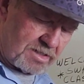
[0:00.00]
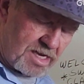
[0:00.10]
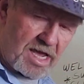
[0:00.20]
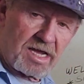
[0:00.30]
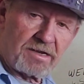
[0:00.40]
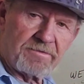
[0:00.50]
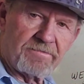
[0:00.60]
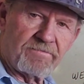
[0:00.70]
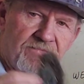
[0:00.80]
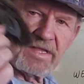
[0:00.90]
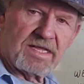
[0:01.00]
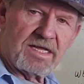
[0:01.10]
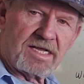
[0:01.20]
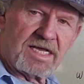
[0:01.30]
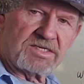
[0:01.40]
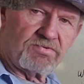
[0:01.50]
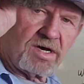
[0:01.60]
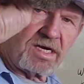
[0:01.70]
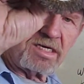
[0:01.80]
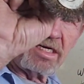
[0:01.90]
Hey, guess
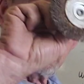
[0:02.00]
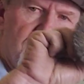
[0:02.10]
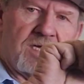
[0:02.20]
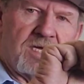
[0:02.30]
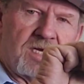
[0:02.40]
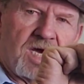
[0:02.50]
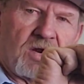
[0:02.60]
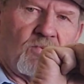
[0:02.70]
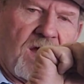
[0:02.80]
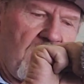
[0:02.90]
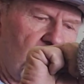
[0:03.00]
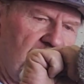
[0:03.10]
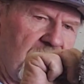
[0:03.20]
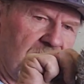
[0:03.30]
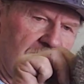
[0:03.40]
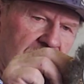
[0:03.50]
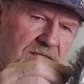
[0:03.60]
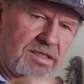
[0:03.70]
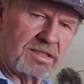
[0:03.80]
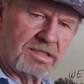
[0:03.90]
what? Got a wire wheel.
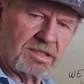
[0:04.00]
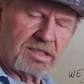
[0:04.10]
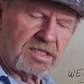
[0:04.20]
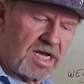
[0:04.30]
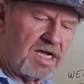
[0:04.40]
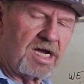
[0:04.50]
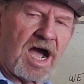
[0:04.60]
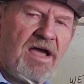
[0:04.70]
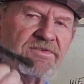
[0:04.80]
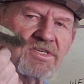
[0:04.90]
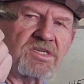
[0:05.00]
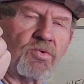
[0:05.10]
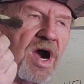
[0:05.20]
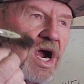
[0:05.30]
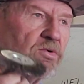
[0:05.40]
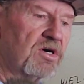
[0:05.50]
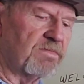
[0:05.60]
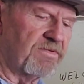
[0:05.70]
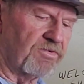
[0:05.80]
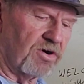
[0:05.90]
Okay, I've used a wire
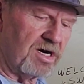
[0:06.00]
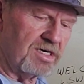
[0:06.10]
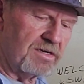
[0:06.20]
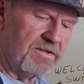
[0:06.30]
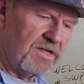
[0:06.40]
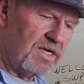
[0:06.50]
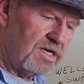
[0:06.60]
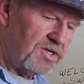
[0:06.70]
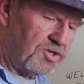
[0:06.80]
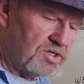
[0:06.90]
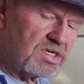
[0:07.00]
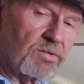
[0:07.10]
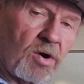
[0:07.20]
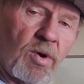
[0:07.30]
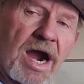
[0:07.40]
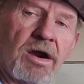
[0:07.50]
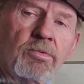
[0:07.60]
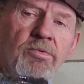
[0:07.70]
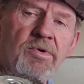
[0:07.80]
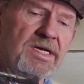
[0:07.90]
wheel before. Using what a
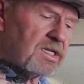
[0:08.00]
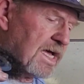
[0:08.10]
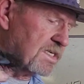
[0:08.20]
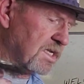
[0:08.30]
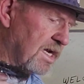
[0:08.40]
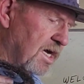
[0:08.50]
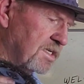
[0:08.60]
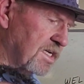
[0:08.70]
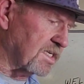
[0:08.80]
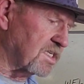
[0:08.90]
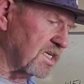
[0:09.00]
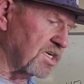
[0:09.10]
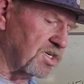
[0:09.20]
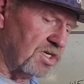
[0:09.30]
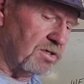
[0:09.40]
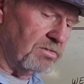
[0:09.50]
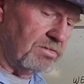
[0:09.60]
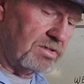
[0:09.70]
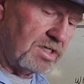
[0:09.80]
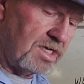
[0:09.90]
wire wheel has a tendency to do
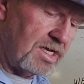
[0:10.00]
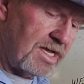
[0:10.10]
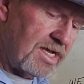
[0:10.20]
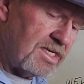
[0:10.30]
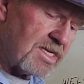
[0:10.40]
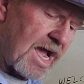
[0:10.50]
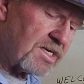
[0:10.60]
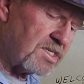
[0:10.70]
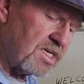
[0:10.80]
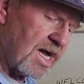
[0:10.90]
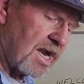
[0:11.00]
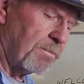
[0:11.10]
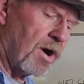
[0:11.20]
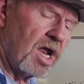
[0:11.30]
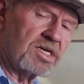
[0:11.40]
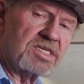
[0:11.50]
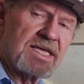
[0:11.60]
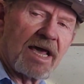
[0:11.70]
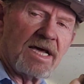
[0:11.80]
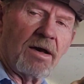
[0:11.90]
is actually kind of polish
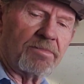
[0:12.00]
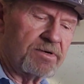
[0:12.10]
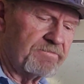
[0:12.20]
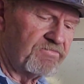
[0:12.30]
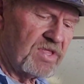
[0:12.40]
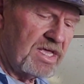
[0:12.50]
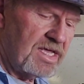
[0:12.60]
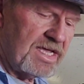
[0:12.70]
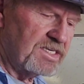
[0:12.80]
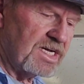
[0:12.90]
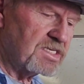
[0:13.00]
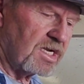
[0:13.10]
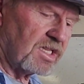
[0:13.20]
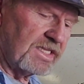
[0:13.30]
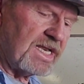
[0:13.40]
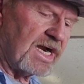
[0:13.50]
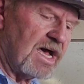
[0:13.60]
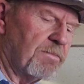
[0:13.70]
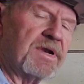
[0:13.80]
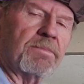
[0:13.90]
that up. It doesn't clean it
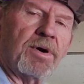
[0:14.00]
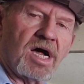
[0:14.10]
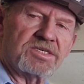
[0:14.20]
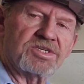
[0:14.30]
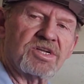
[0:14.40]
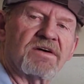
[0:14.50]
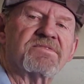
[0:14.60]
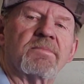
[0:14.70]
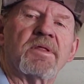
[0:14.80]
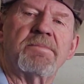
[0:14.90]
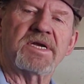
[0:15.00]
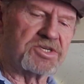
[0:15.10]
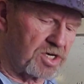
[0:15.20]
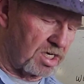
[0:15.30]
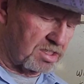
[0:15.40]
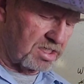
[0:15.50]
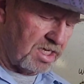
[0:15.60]
up, but it polishes off some of the big chunks.